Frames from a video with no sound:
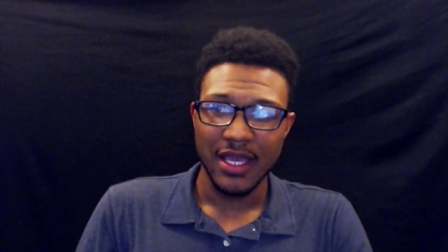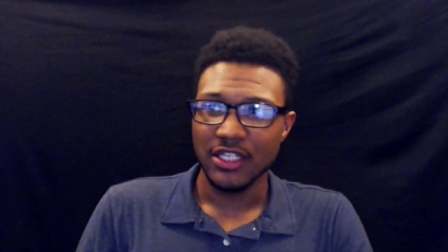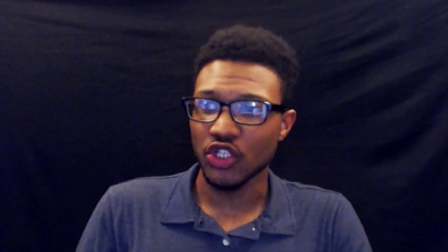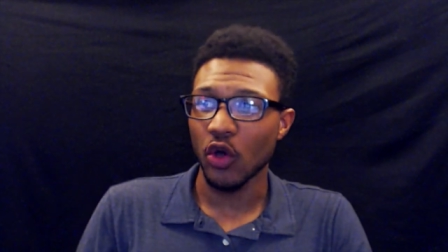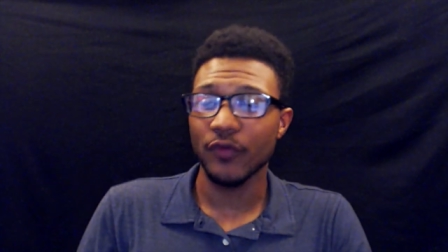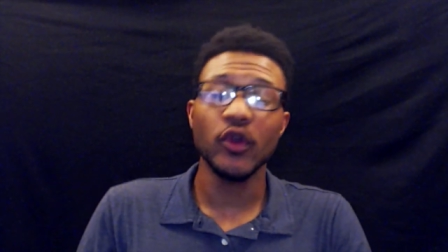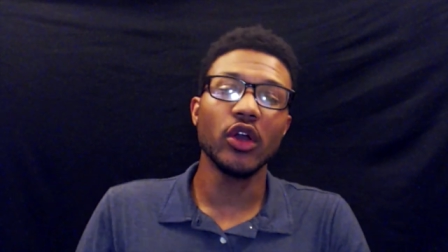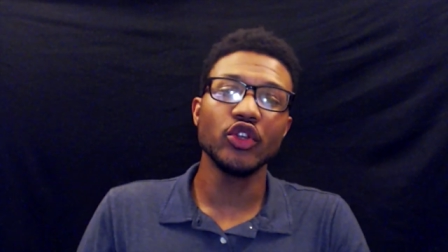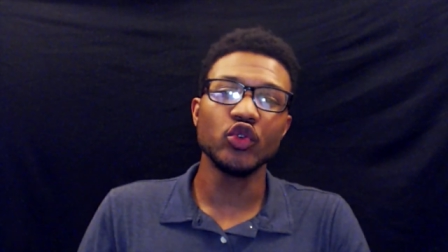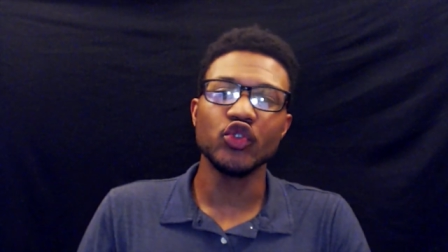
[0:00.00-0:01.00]
So if you're
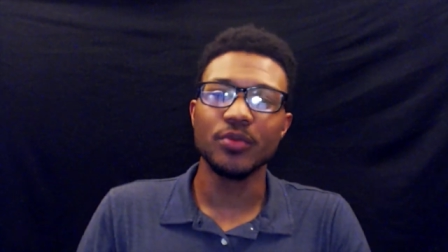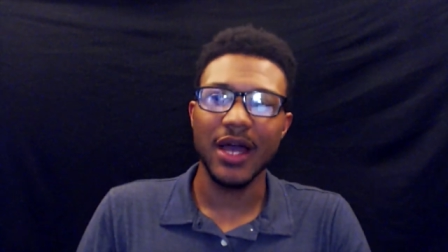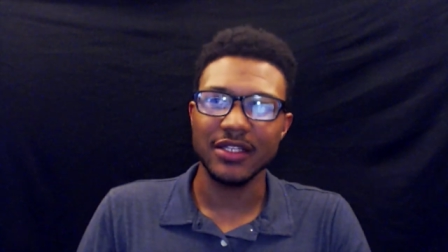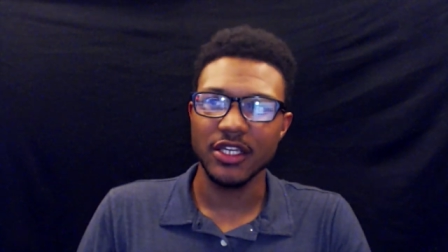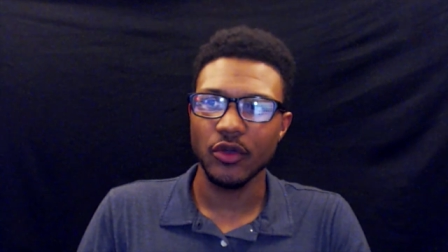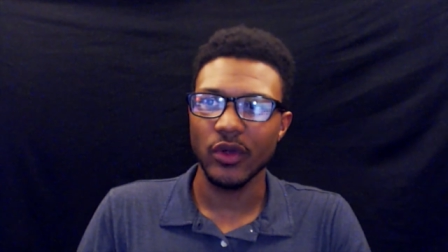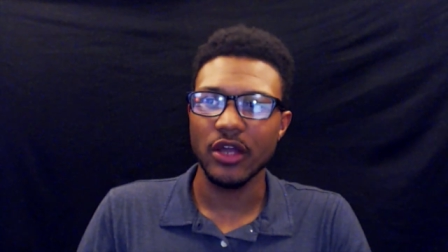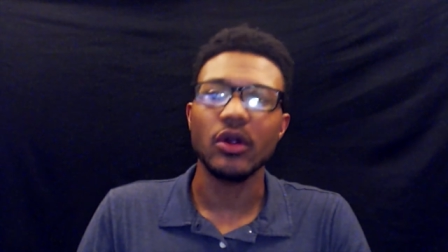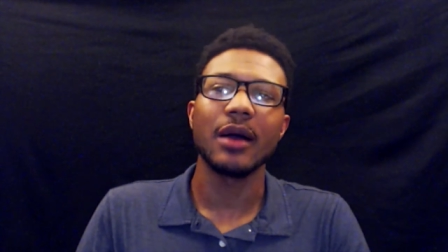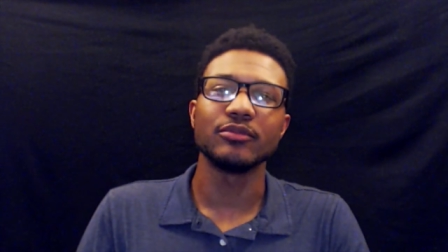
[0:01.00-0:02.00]
a YouTube content
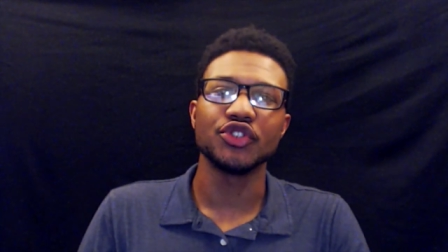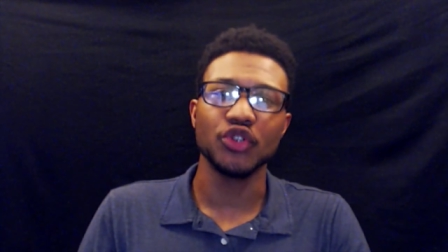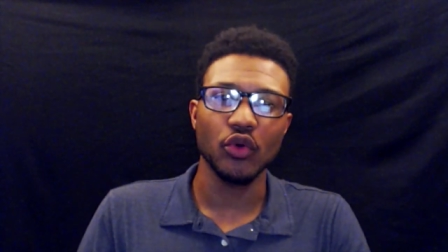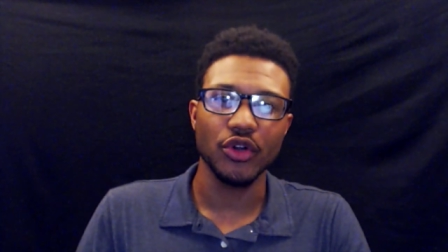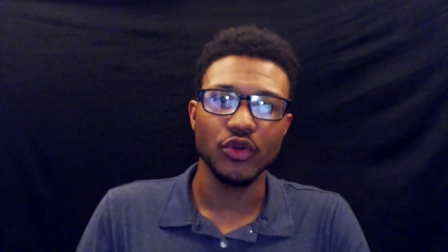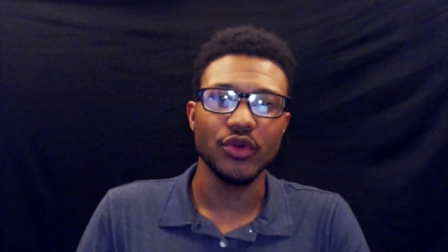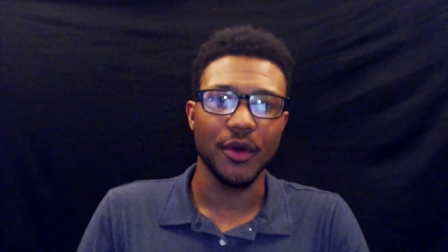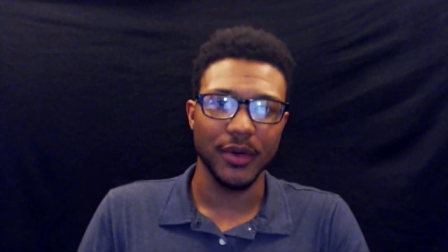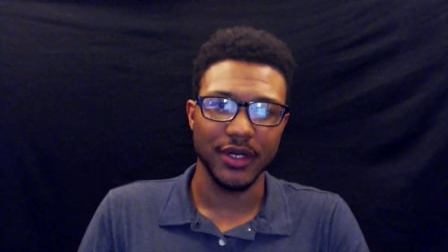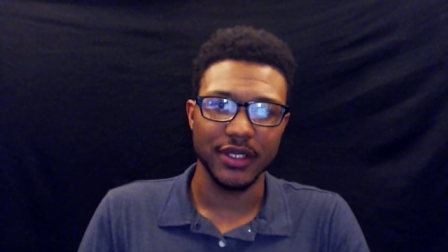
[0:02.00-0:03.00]
creator, I'm sure you
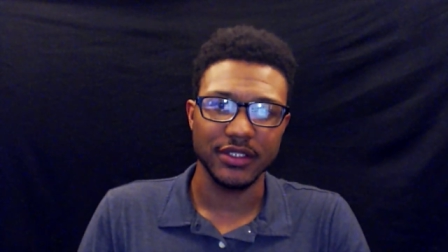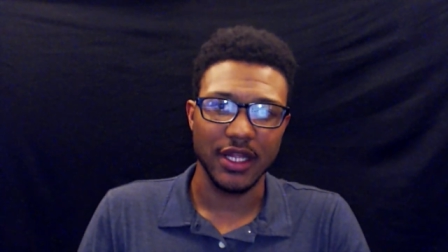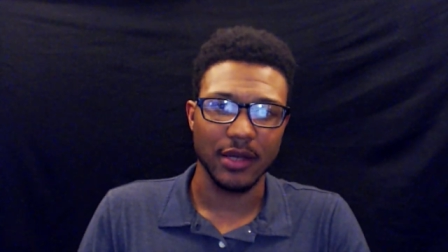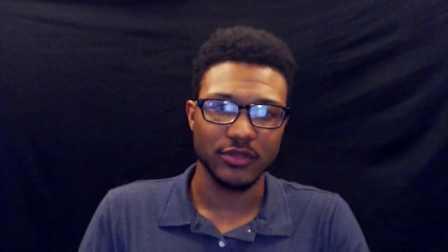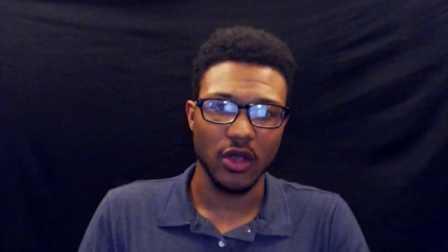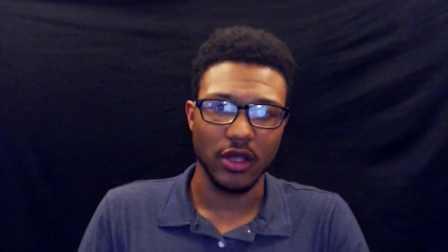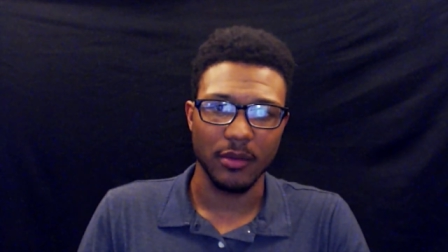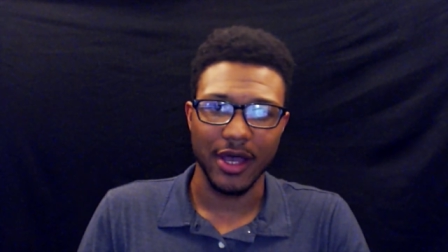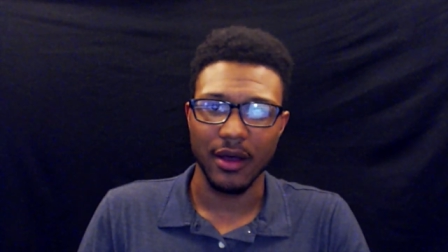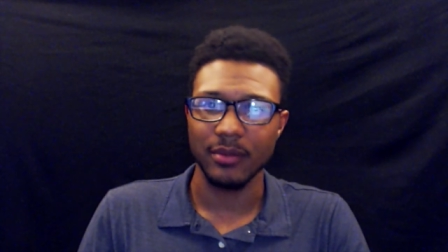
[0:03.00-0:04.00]
know what it is that I'm talking
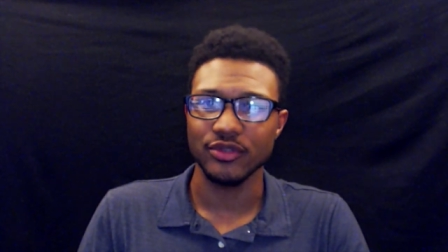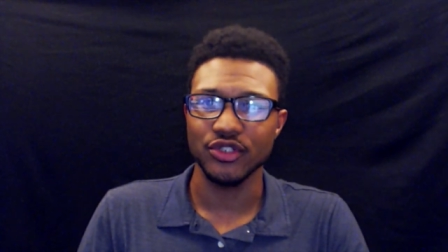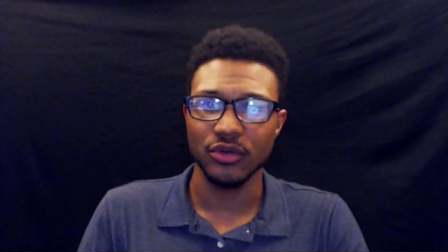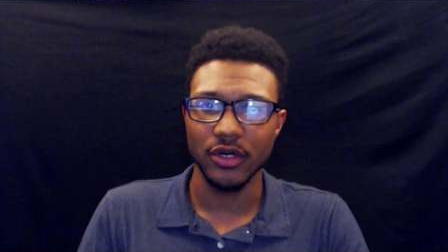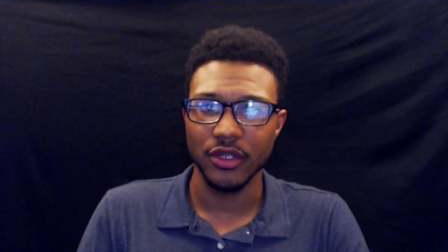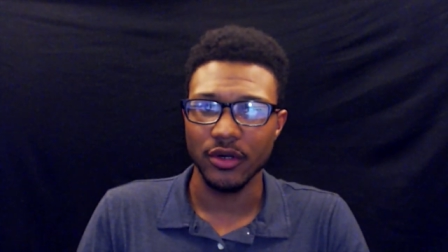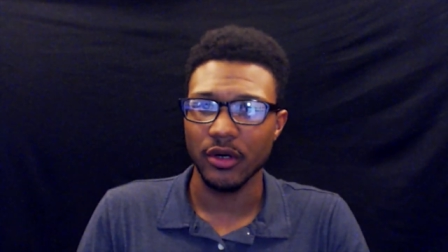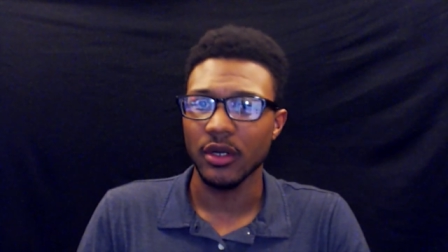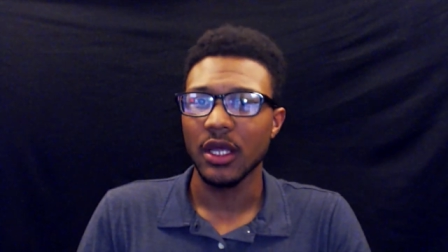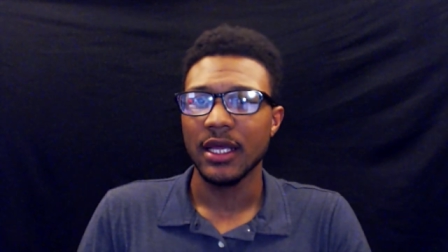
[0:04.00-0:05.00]
about. I'm sure
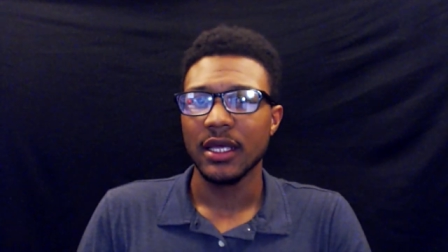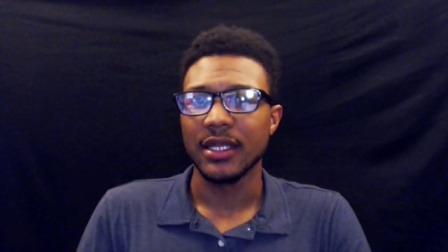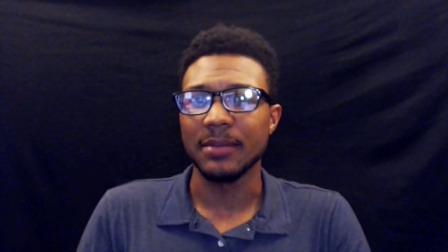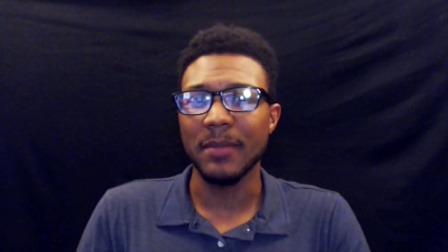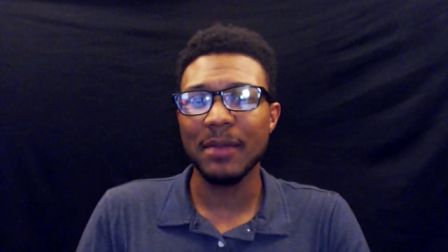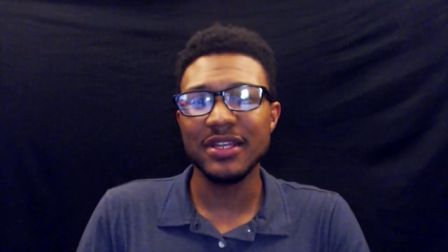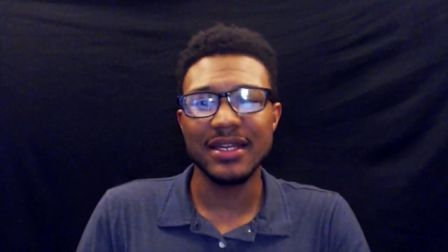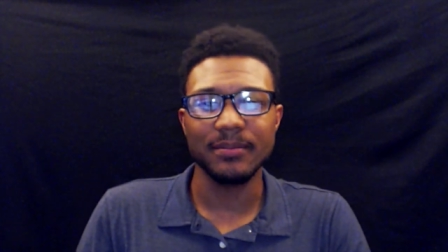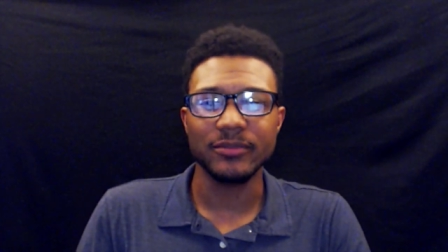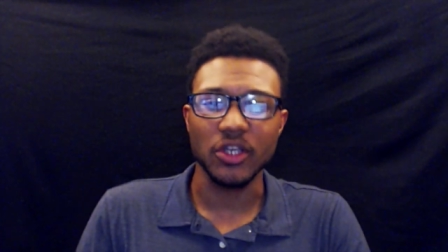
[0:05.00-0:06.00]
you're,
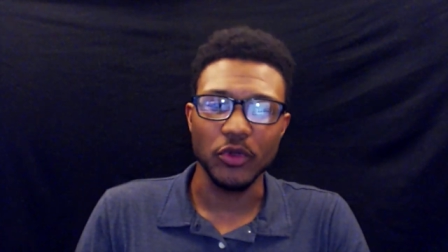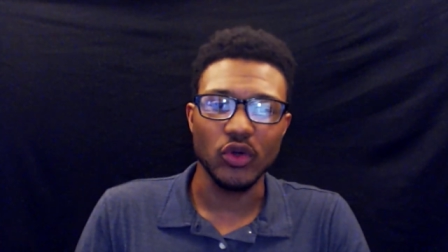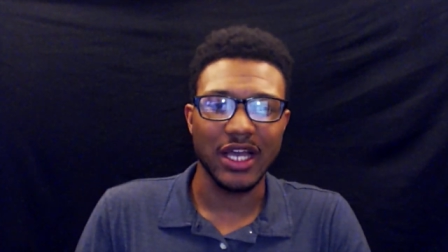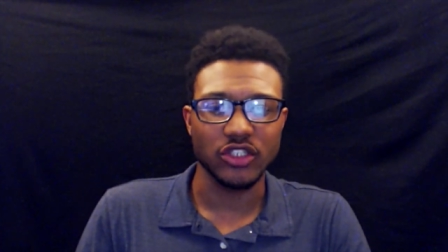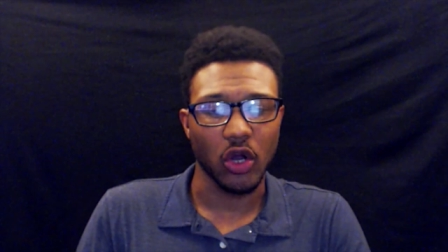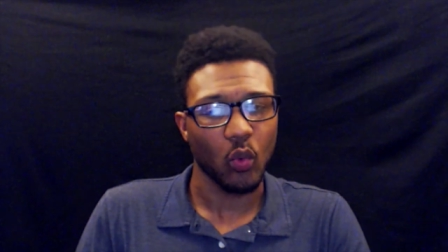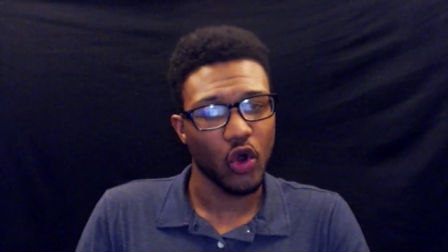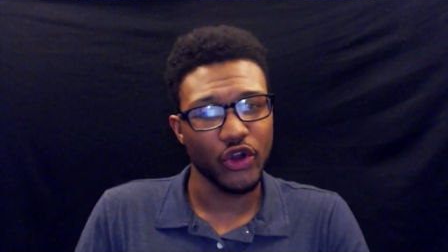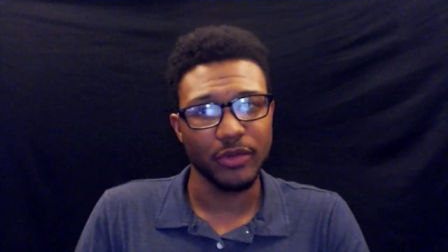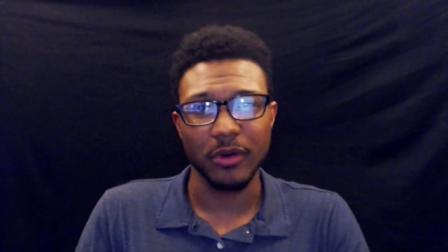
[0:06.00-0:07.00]
maybe some of you guys aren't
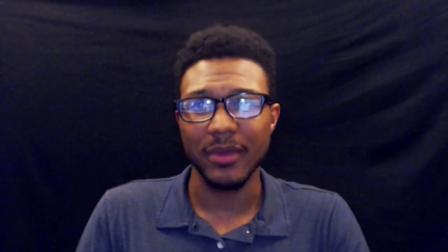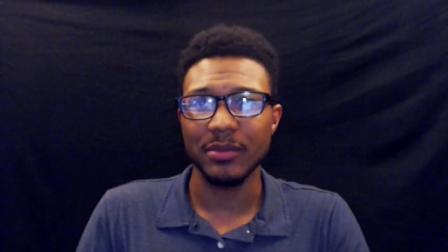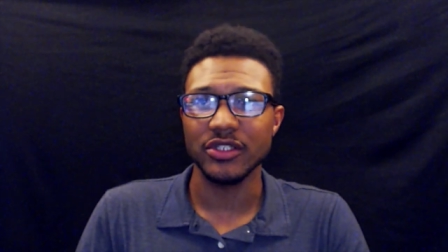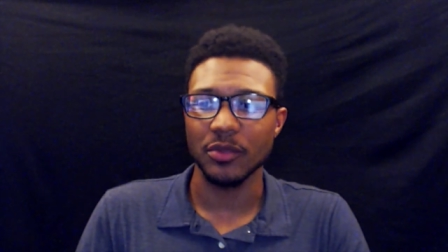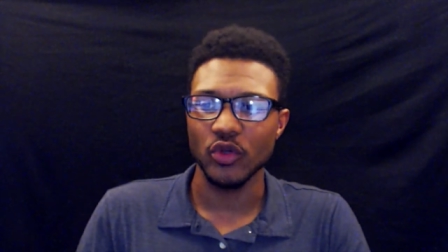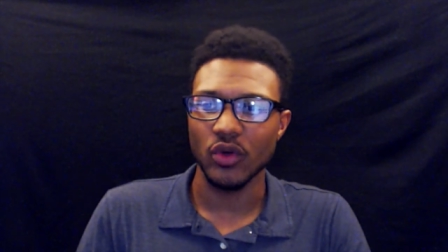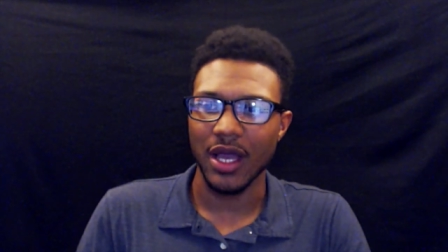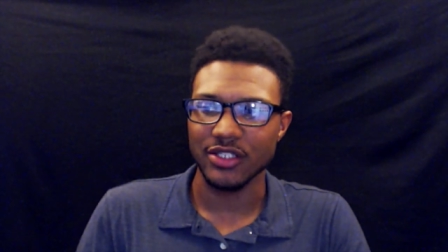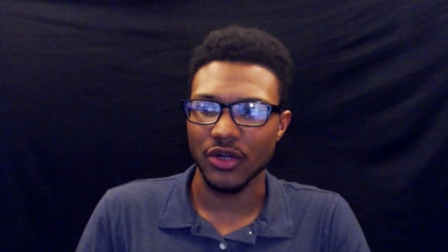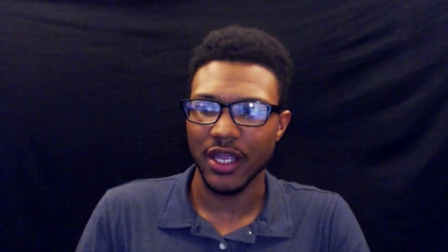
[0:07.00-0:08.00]
worried, but maybe some of you
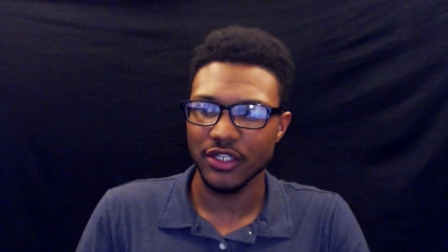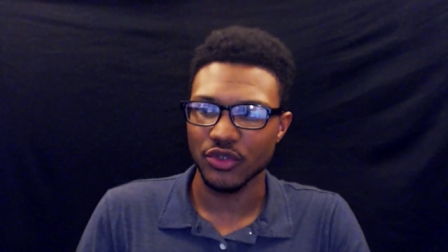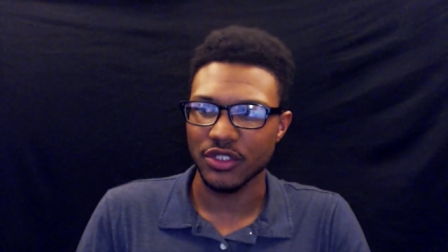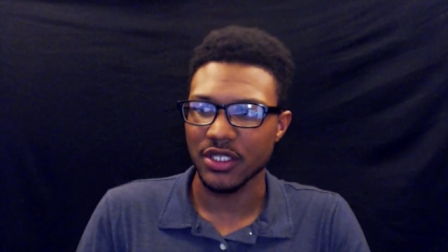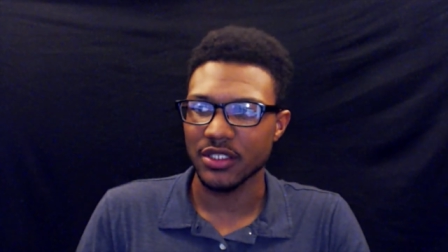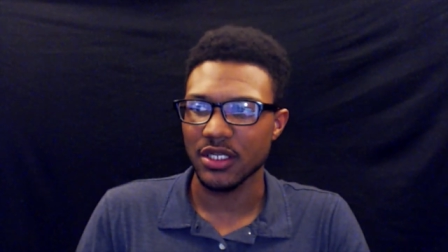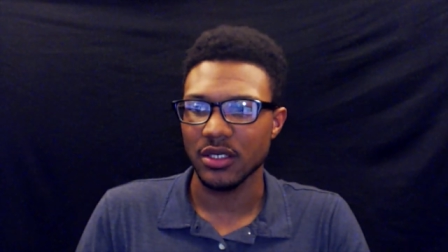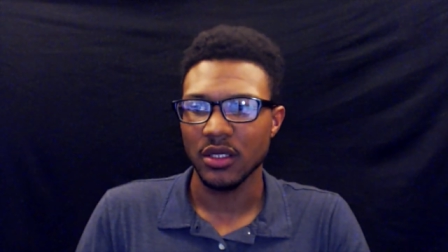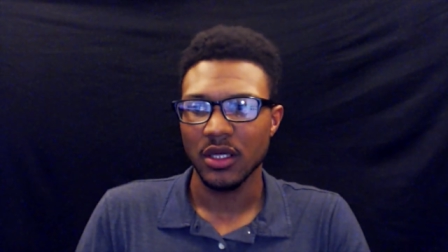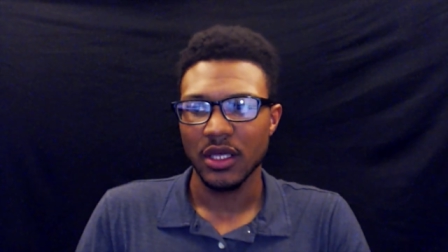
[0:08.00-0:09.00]
guys are interested to